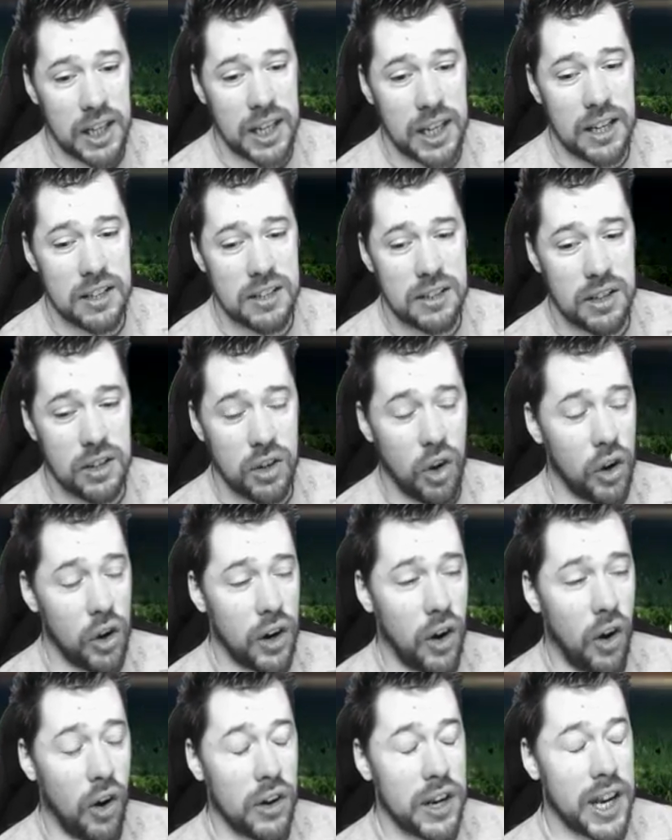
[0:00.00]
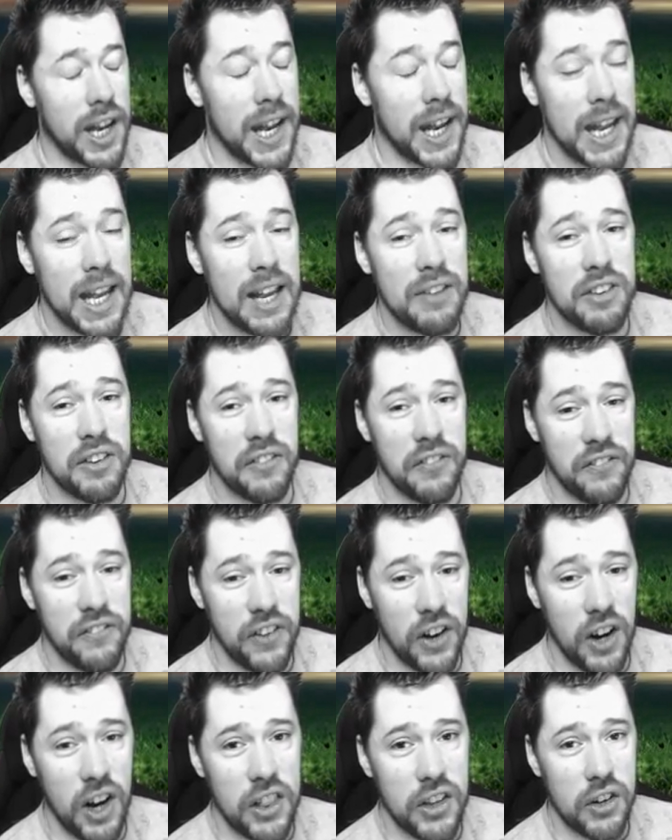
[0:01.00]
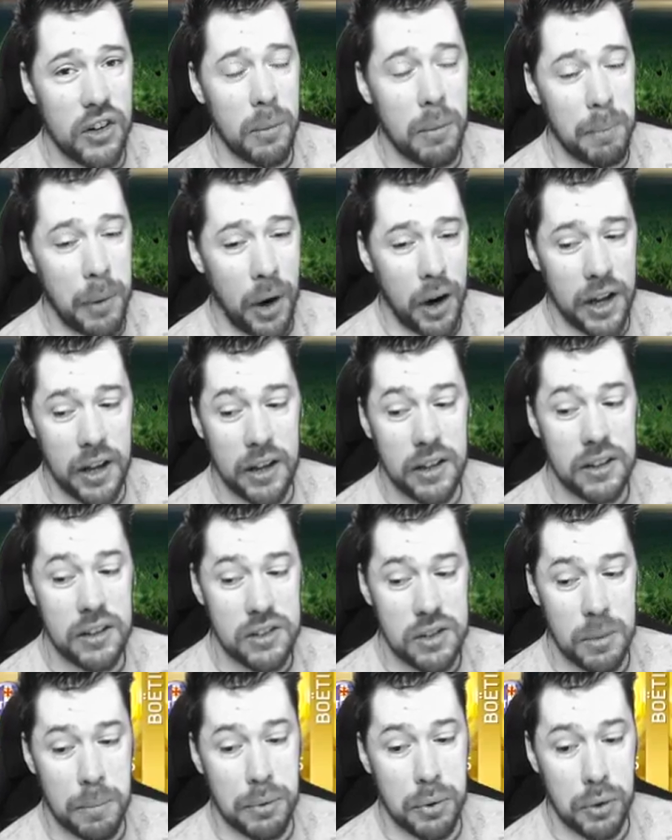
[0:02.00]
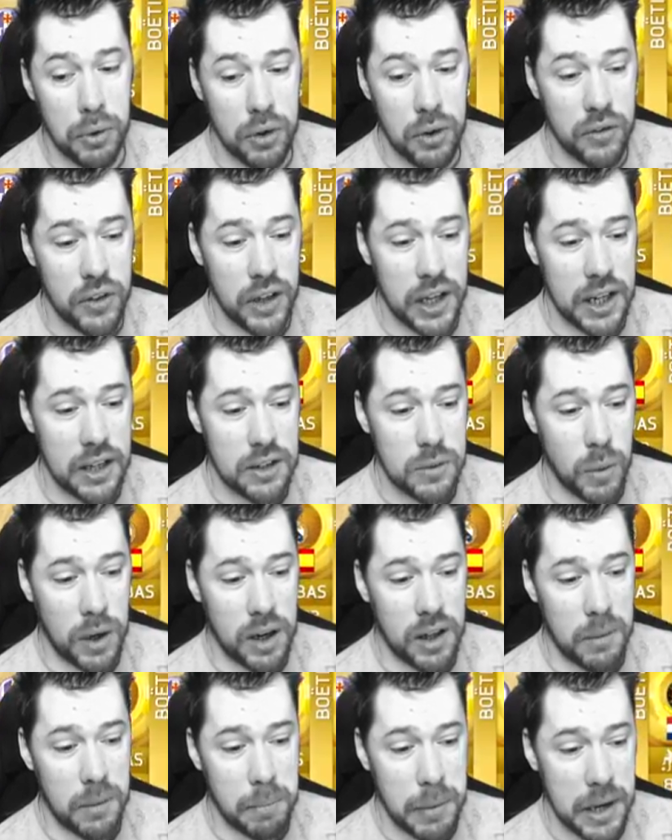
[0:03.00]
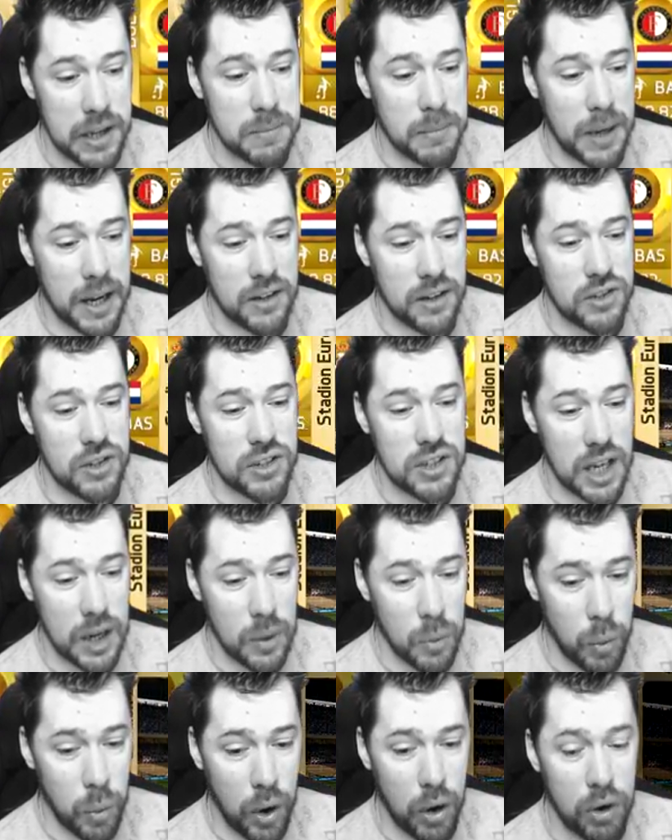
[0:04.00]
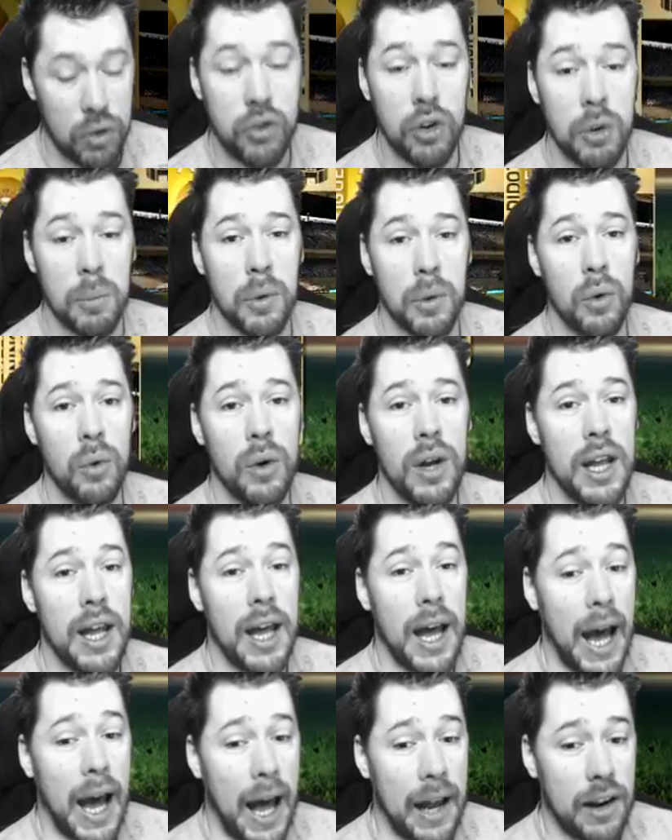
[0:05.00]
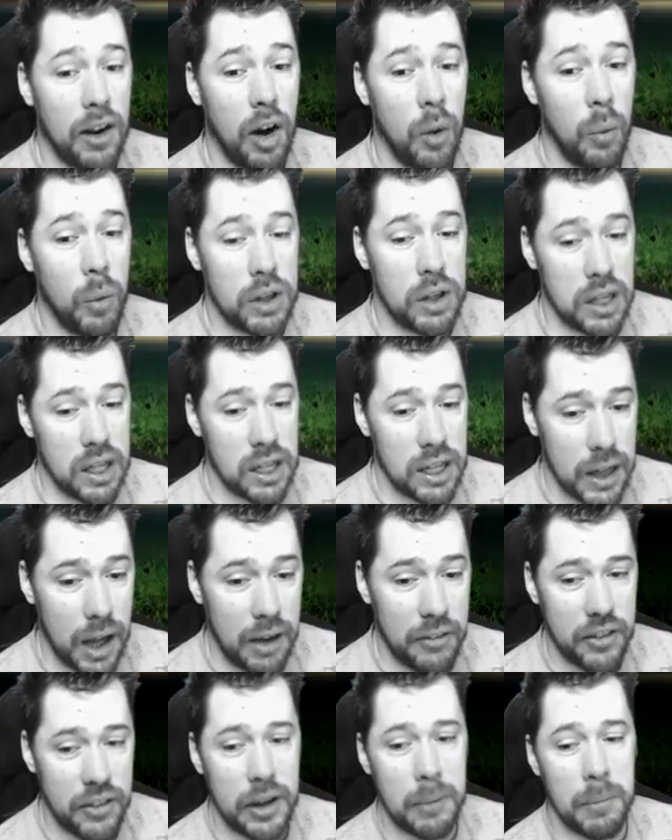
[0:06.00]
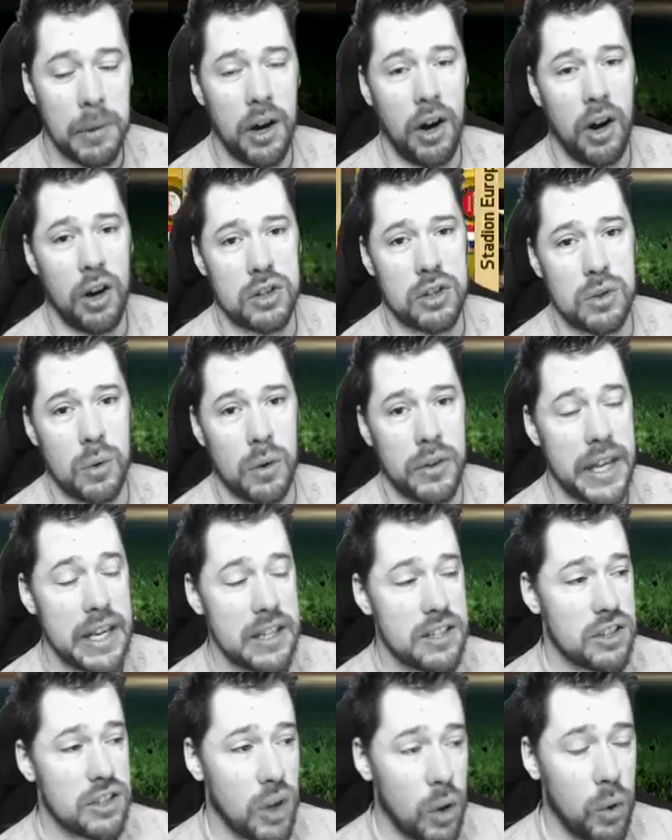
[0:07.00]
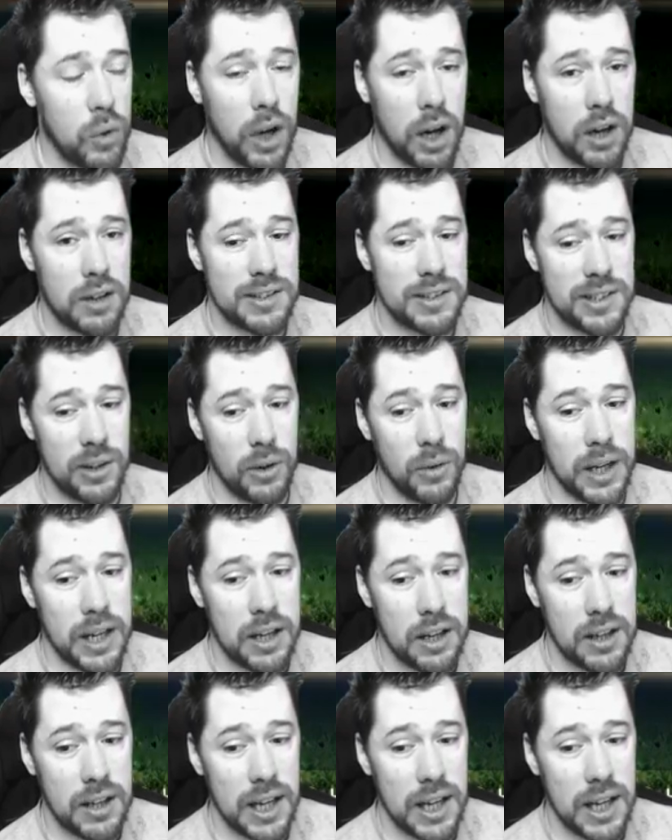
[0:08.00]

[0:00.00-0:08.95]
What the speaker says: he has gone on even further at Bayern to prove that he is one of the best managers in world football. And I would love him at Arsenal. And he's so young still. He could